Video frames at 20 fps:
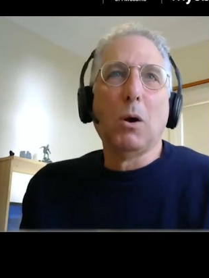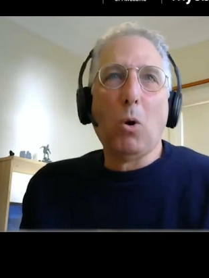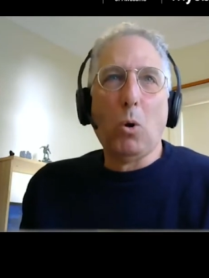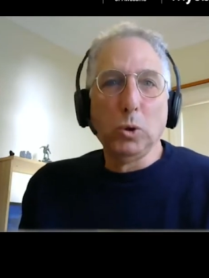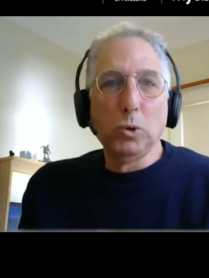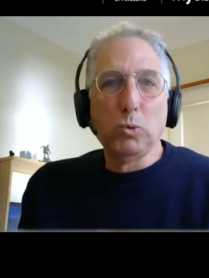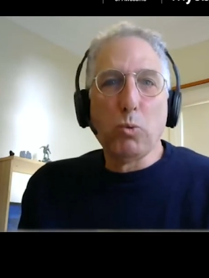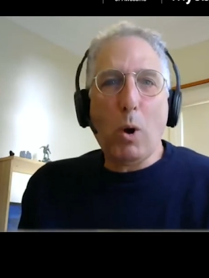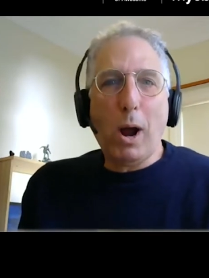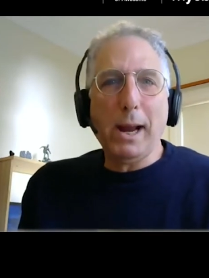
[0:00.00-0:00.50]

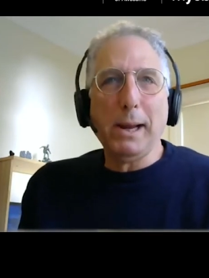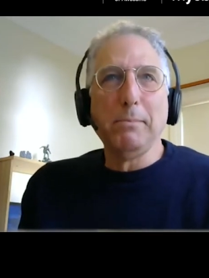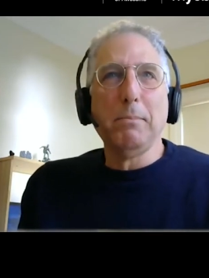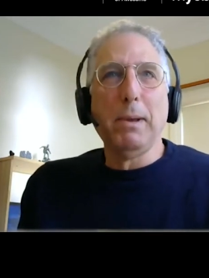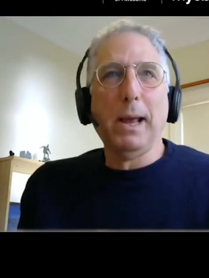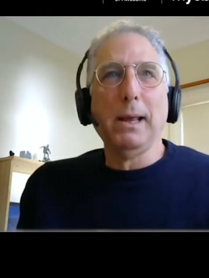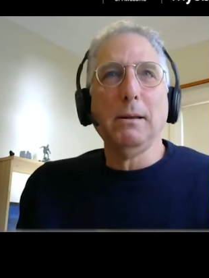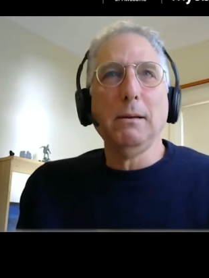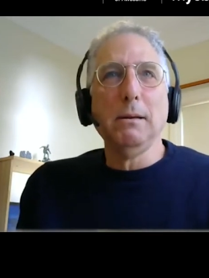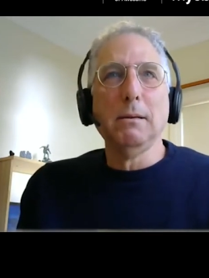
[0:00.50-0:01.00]
Old white
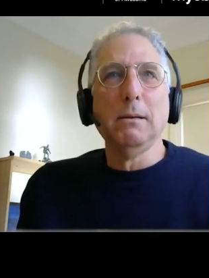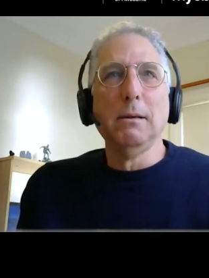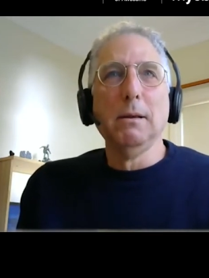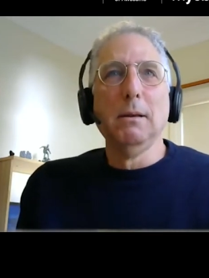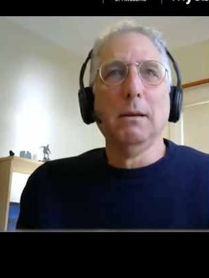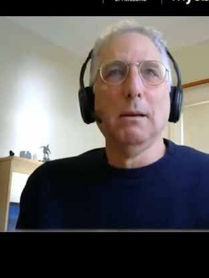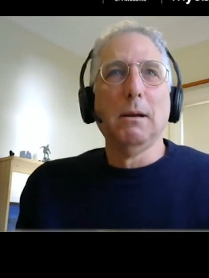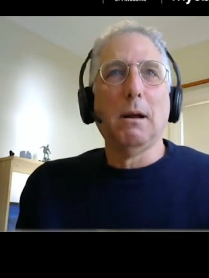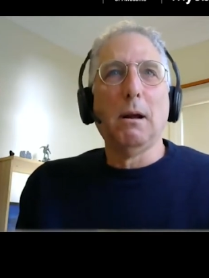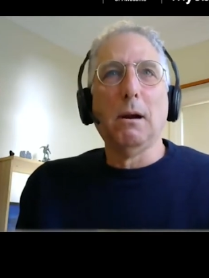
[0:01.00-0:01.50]
men
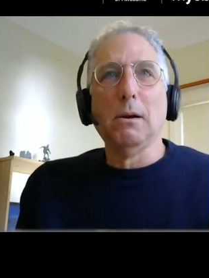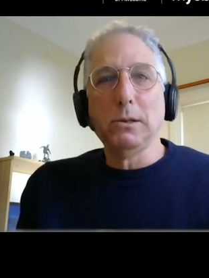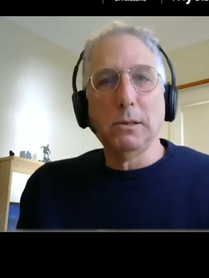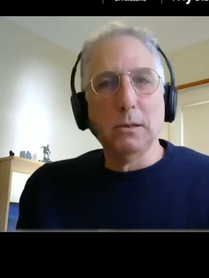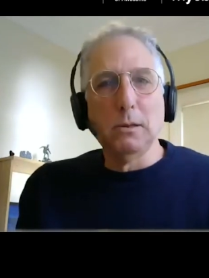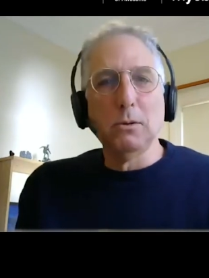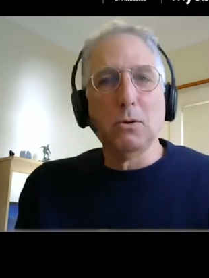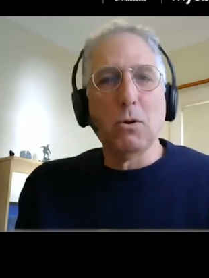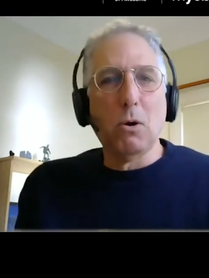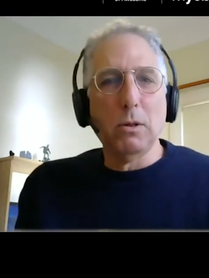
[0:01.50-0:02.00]
are
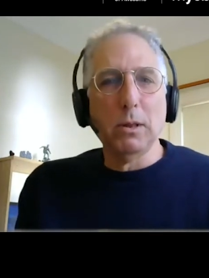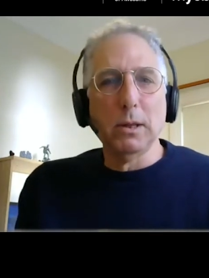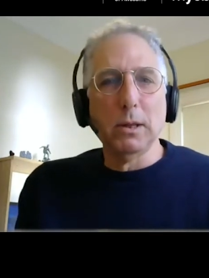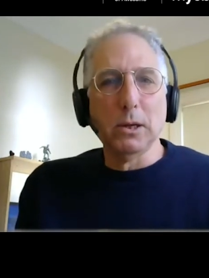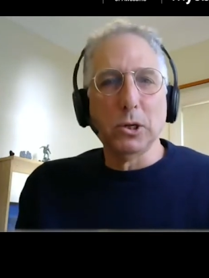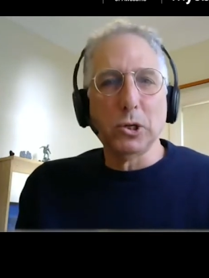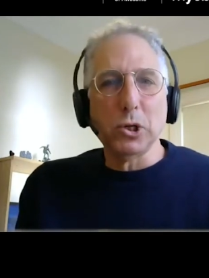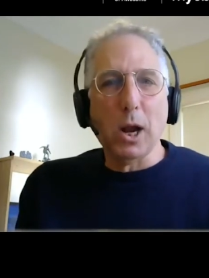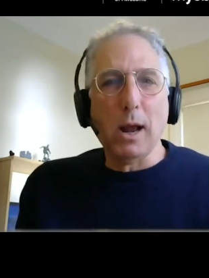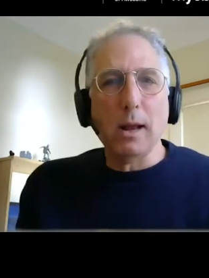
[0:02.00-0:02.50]
still calling
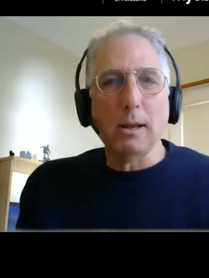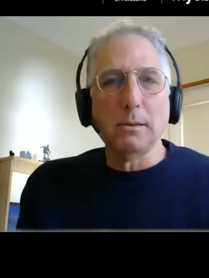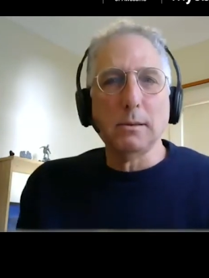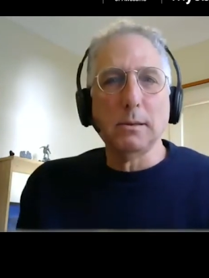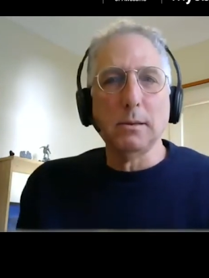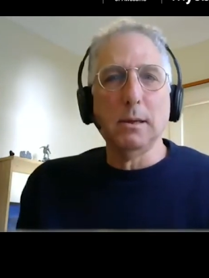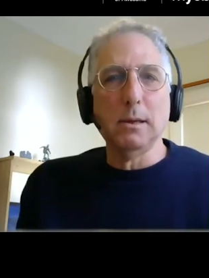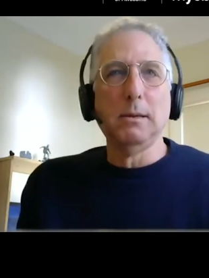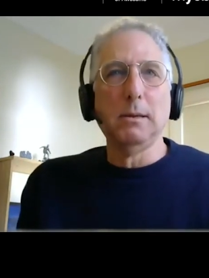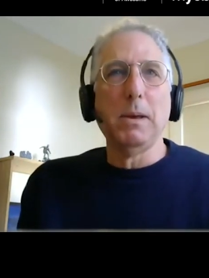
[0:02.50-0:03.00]
the shots
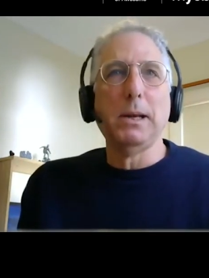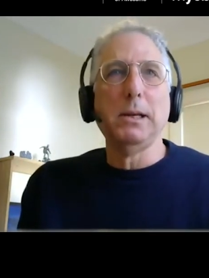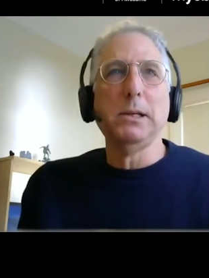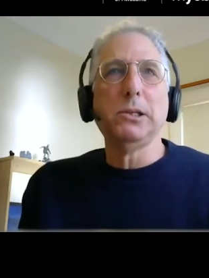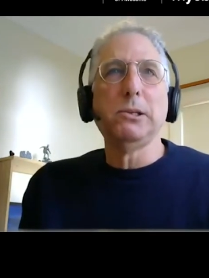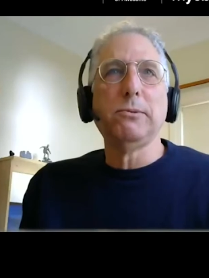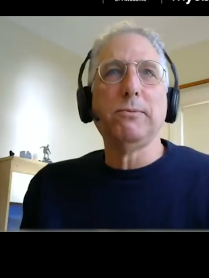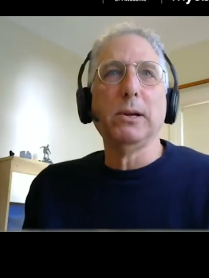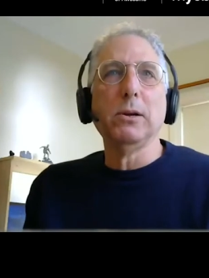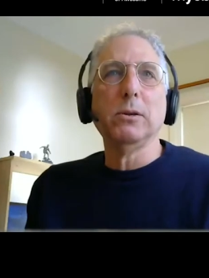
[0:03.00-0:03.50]
in many
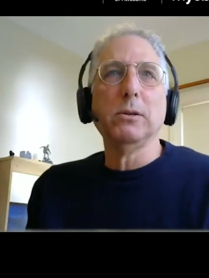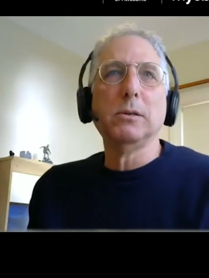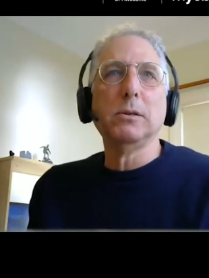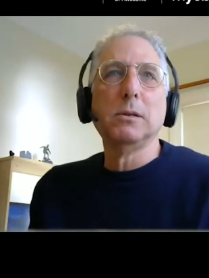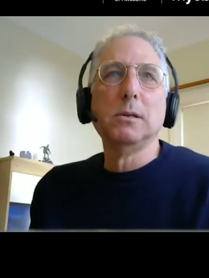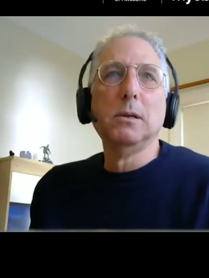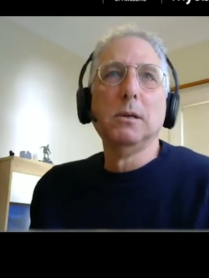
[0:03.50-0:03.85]
spheres.